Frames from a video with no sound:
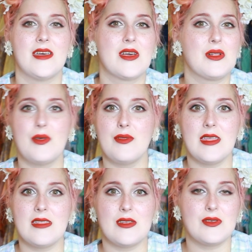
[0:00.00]

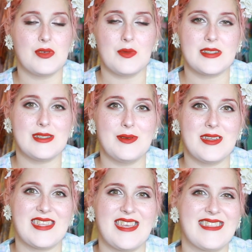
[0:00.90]
clothing that you don't know what to do
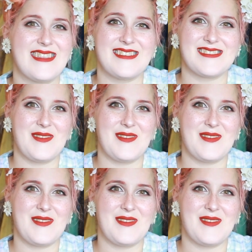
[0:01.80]
with that is